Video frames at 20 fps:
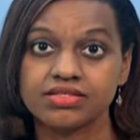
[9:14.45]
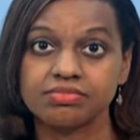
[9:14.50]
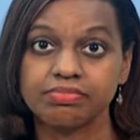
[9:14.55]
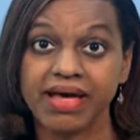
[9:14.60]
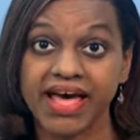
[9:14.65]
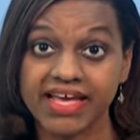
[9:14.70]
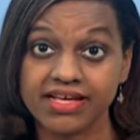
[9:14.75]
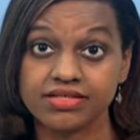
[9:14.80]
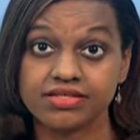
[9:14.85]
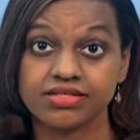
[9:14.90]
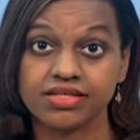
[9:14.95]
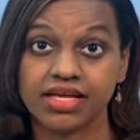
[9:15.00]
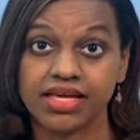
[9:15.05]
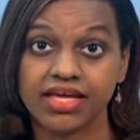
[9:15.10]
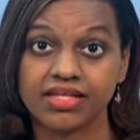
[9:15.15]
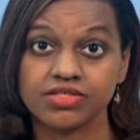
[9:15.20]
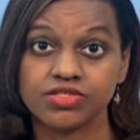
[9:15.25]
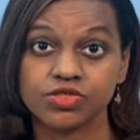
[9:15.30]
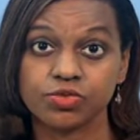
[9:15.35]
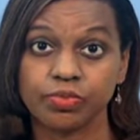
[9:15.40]
bias
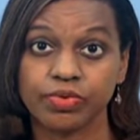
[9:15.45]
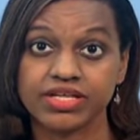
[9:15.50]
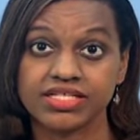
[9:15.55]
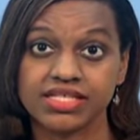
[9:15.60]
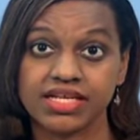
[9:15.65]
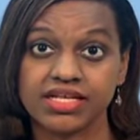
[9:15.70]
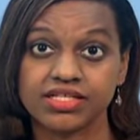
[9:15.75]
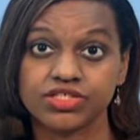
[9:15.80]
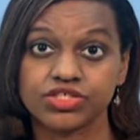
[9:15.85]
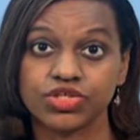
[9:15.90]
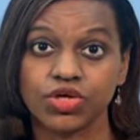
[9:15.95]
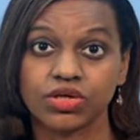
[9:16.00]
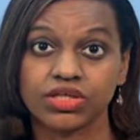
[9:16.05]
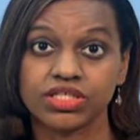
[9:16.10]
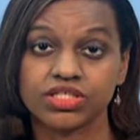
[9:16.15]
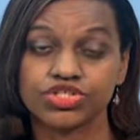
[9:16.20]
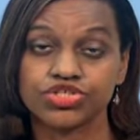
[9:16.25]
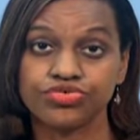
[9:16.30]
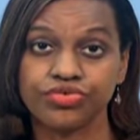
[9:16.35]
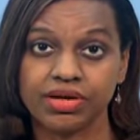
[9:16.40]
against President
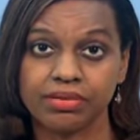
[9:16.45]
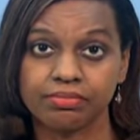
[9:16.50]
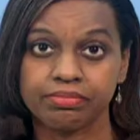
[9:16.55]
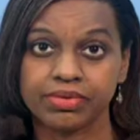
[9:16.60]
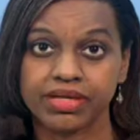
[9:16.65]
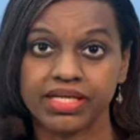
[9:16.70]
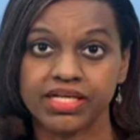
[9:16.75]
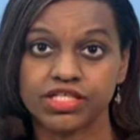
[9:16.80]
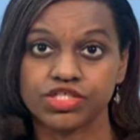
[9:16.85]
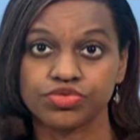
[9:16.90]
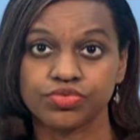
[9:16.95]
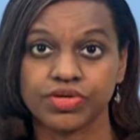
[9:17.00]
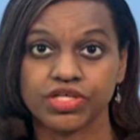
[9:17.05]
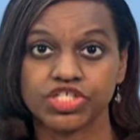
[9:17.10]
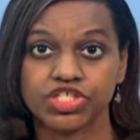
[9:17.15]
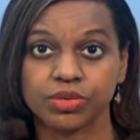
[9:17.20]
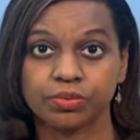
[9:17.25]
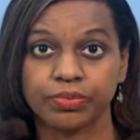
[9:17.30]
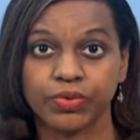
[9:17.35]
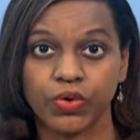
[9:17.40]
Donald Trump in its
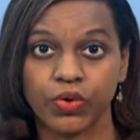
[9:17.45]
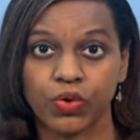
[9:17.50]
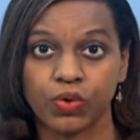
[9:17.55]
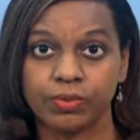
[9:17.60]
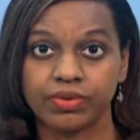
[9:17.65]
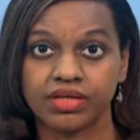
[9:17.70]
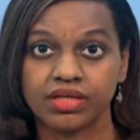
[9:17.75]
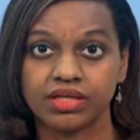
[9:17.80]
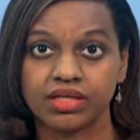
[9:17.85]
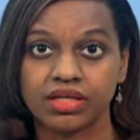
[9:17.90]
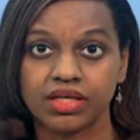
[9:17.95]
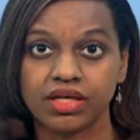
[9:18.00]
Russia probe.